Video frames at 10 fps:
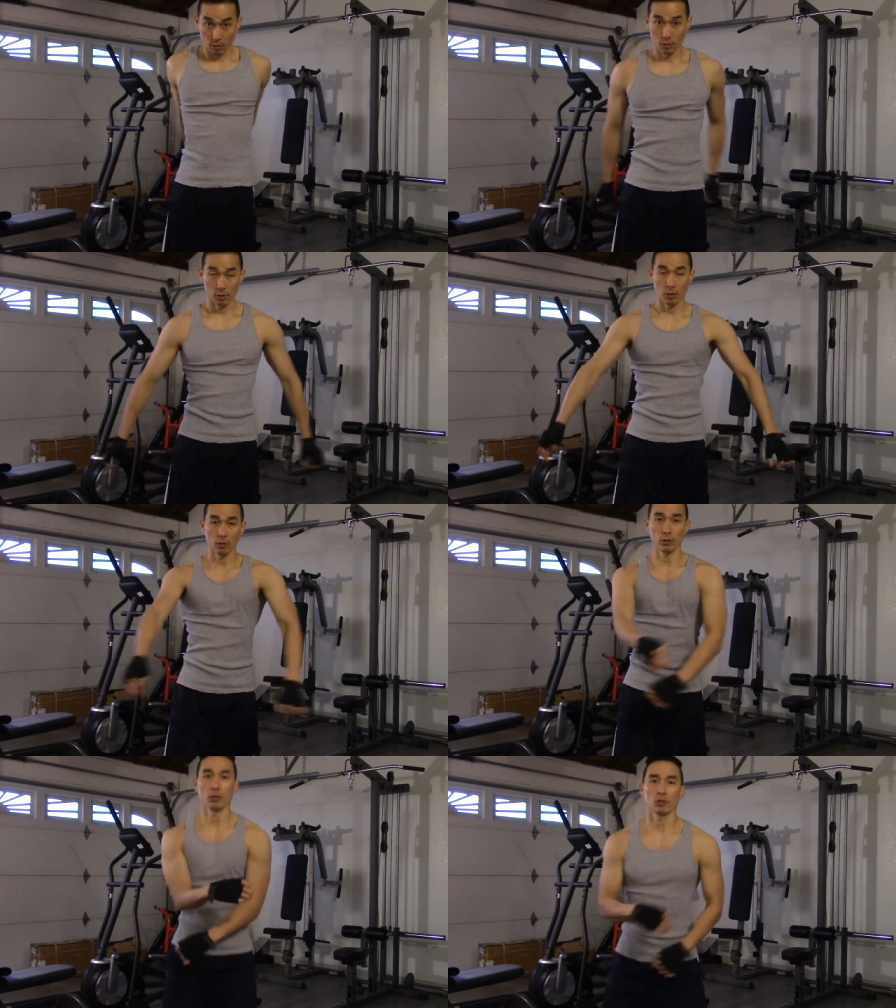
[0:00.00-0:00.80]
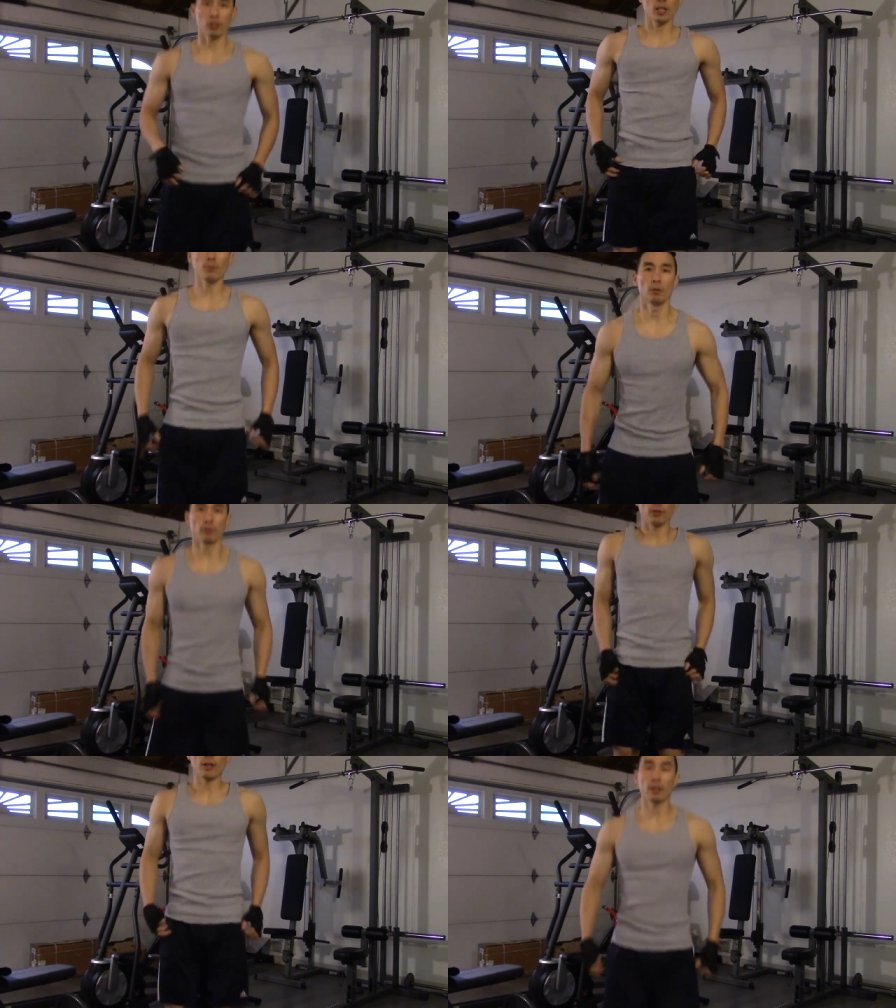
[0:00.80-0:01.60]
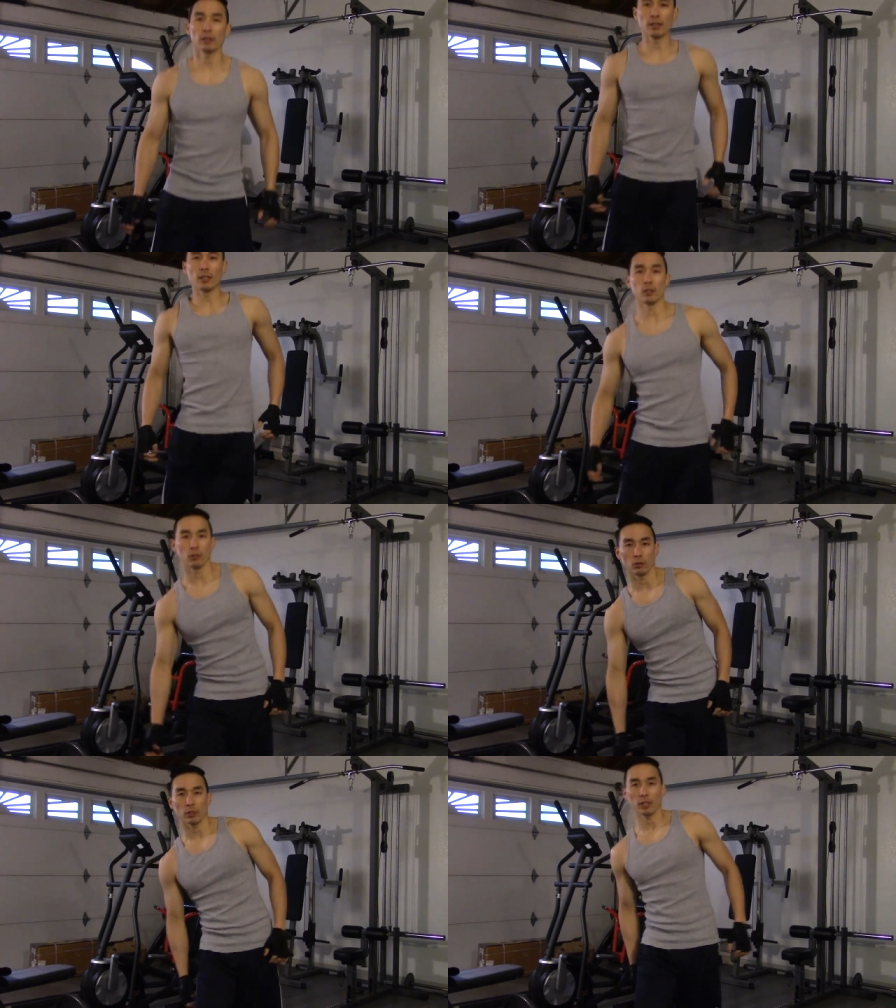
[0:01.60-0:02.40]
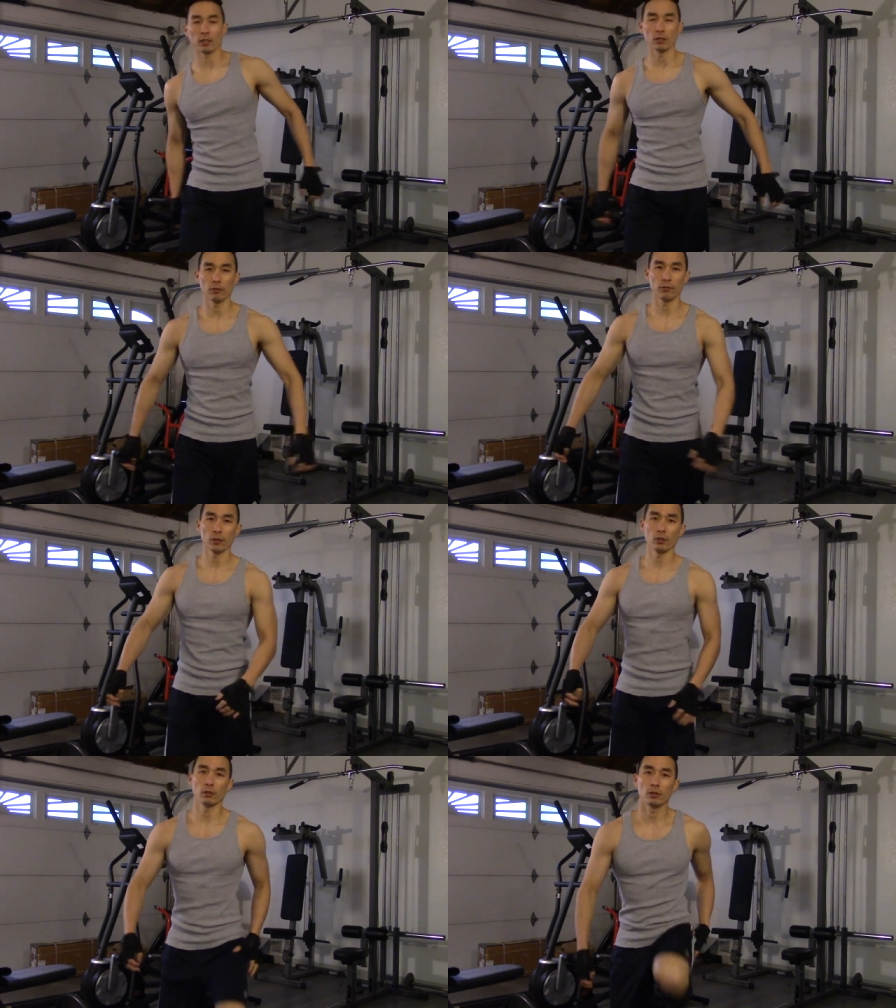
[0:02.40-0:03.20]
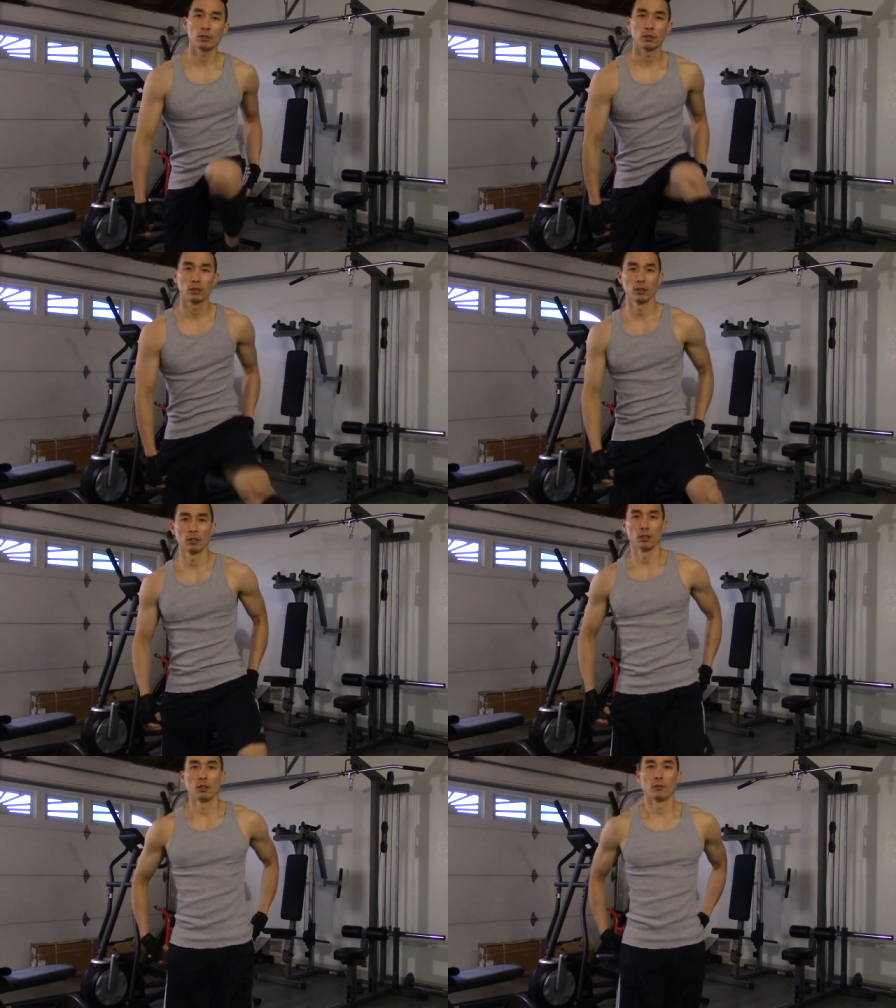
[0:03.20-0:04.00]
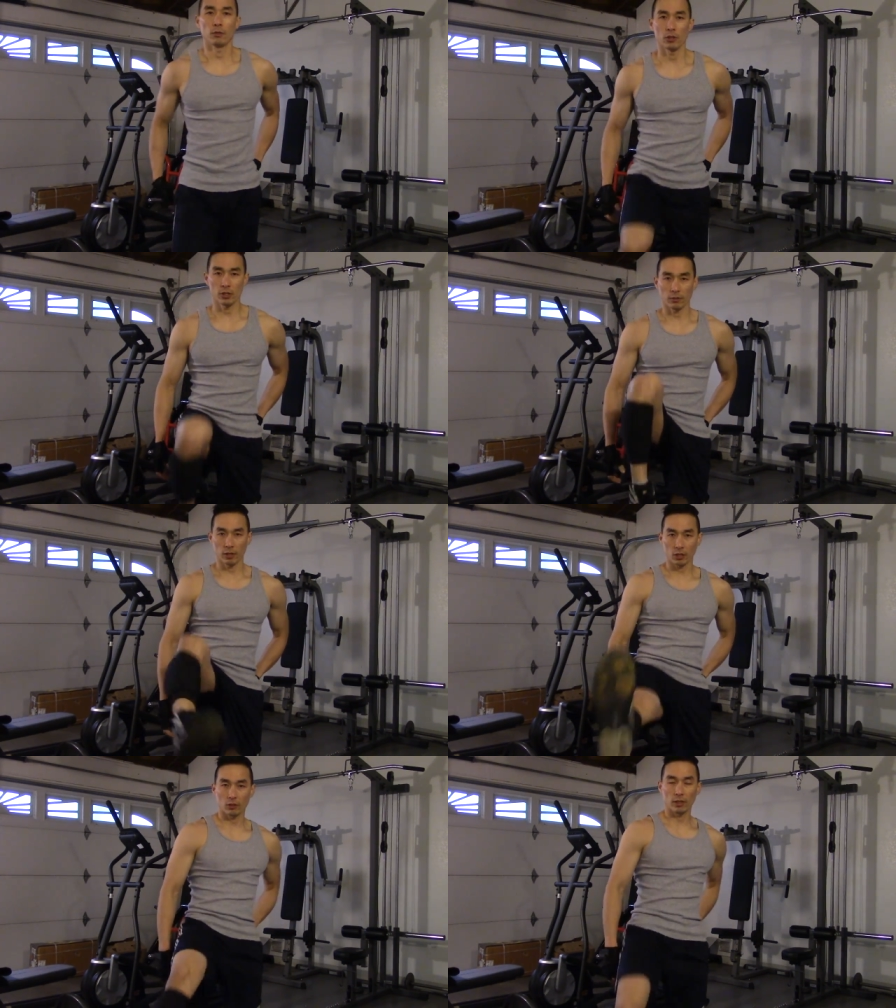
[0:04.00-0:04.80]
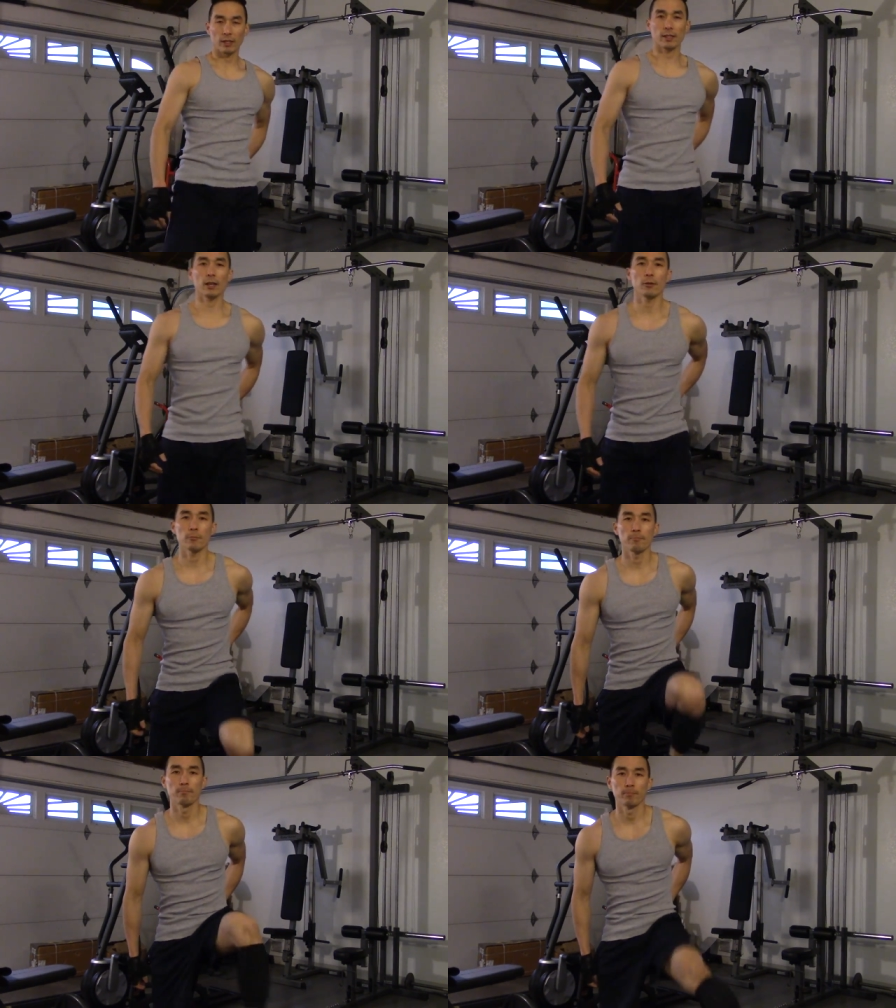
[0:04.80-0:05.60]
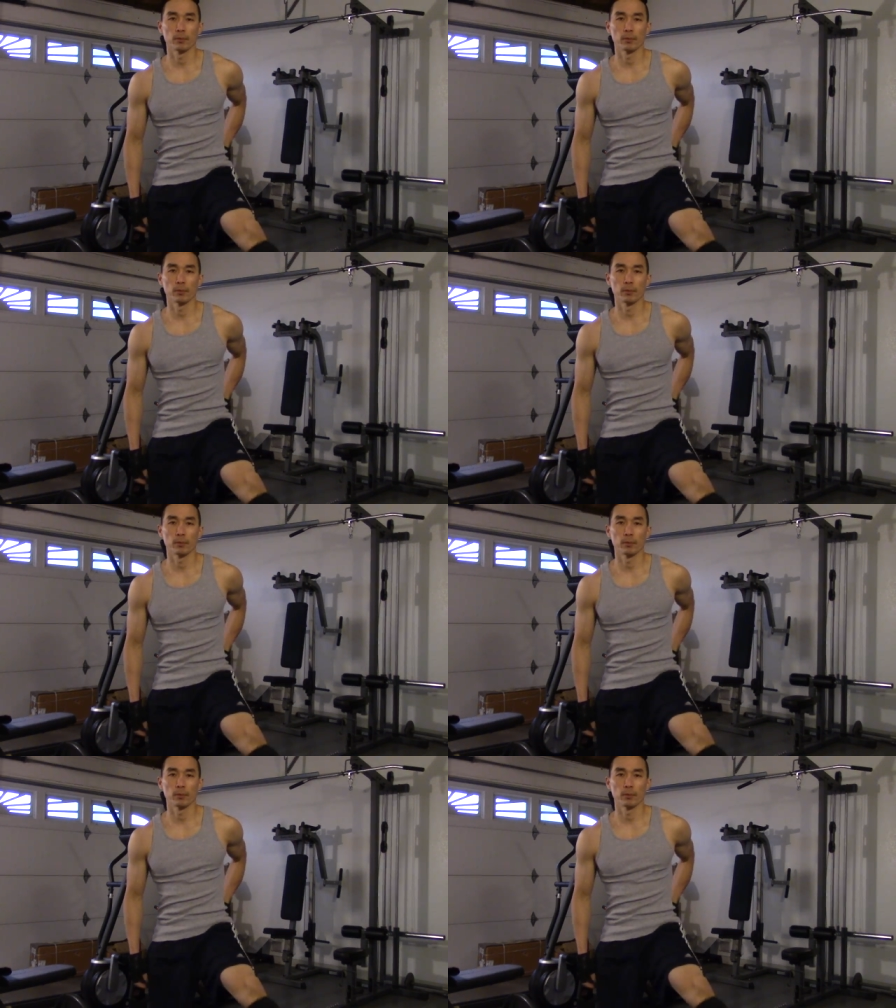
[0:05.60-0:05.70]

So, you know, just kind of move around and then you'll get a good feel for yourself. Kick your legs out,